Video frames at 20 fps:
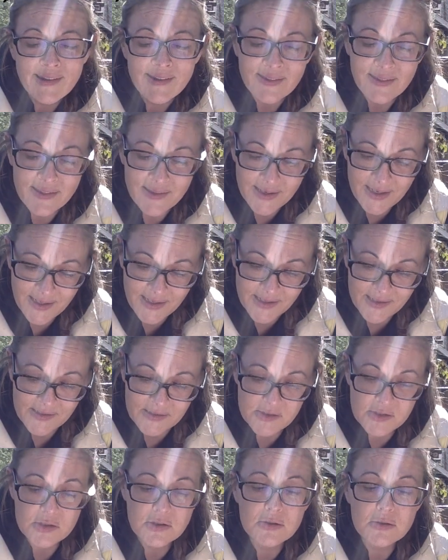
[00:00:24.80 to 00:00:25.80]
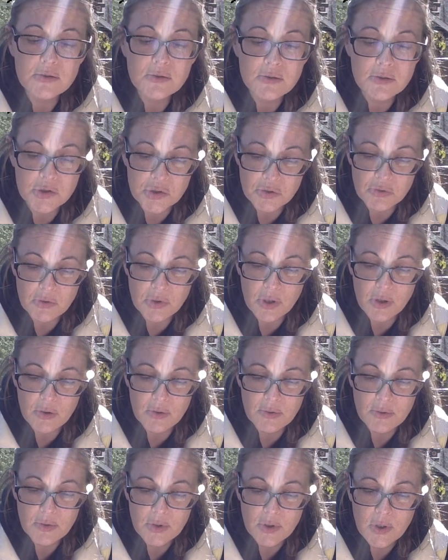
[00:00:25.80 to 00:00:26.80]
These, Juno,
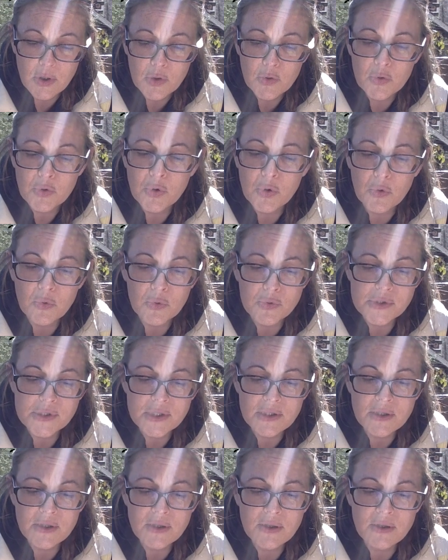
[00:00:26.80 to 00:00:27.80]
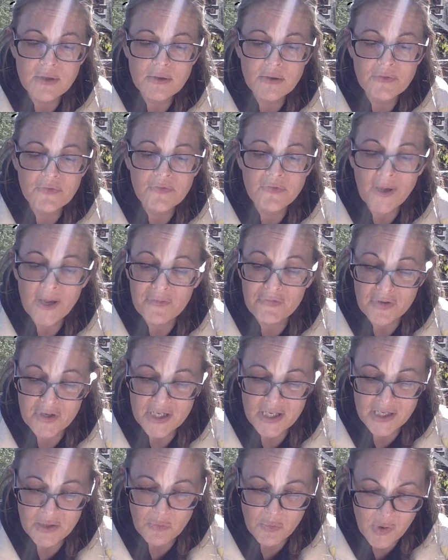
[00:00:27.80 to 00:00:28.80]
whose favorite
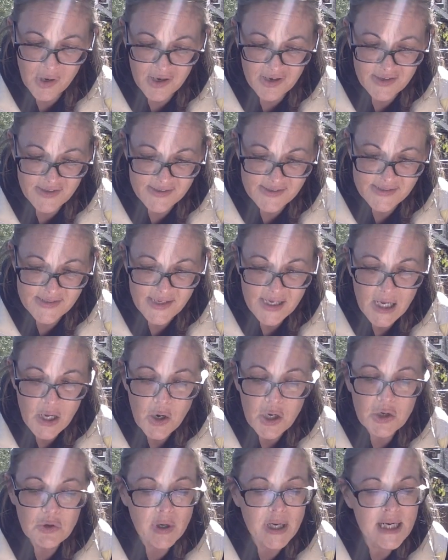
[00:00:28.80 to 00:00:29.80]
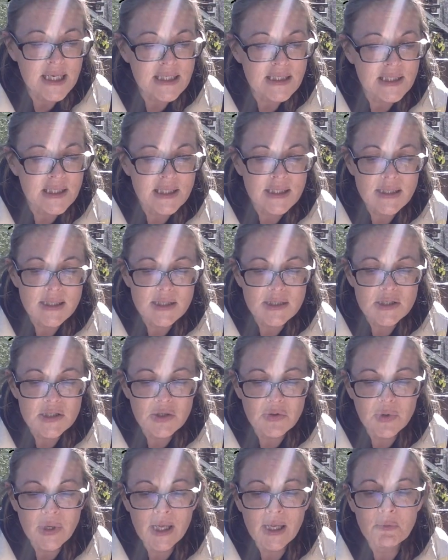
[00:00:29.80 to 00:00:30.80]
he was, granted
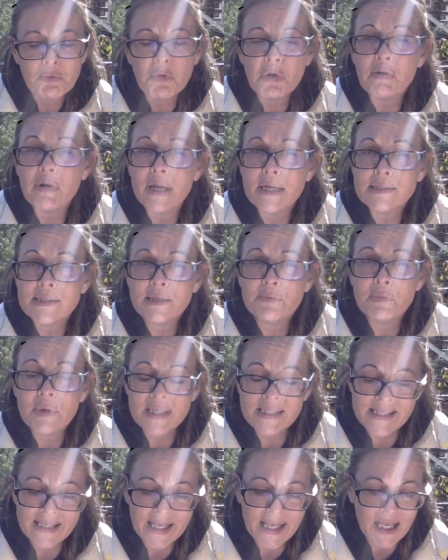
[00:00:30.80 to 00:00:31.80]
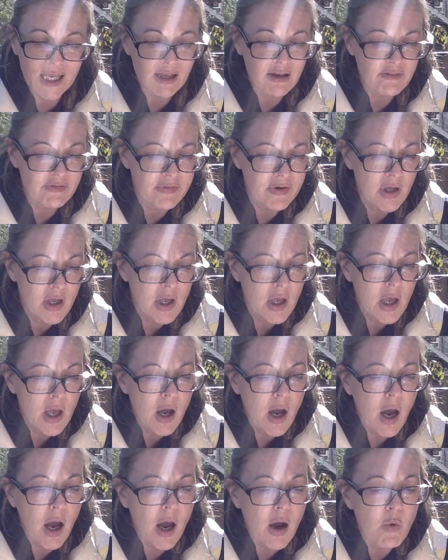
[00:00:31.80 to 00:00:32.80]
means gave,
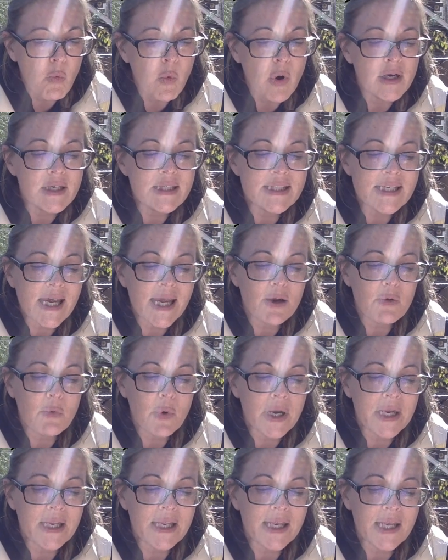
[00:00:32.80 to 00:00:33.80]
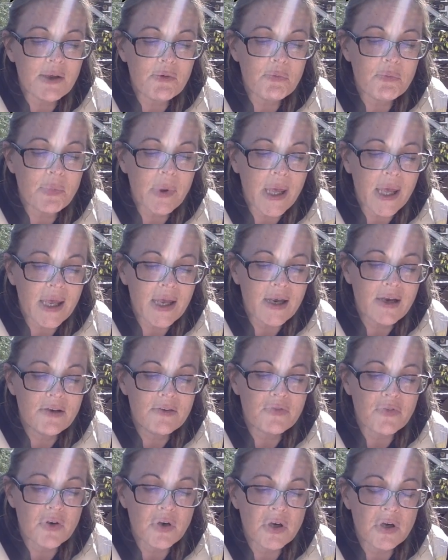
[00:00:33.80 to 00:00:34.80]
one day when he begged
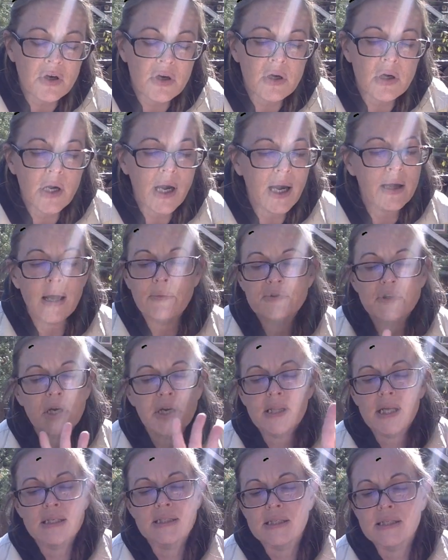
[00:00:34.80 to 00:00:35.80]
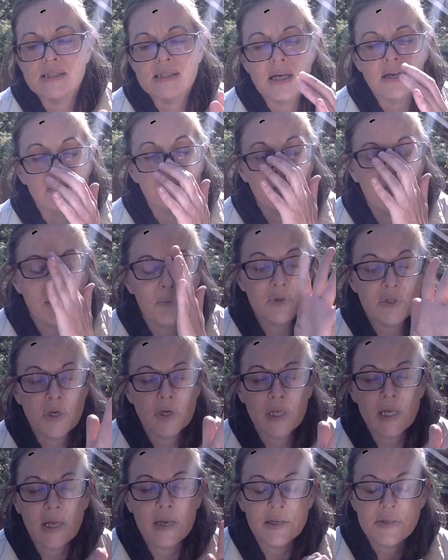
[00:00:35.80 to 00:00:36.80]
for her, I'm sorry, that didn't sound right. Let me
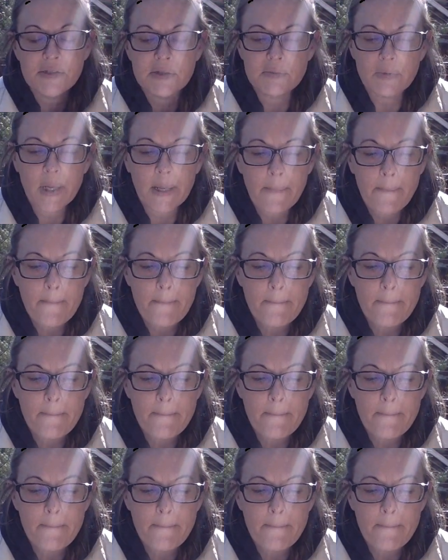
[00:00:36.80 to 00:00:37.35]
start again, excuse me.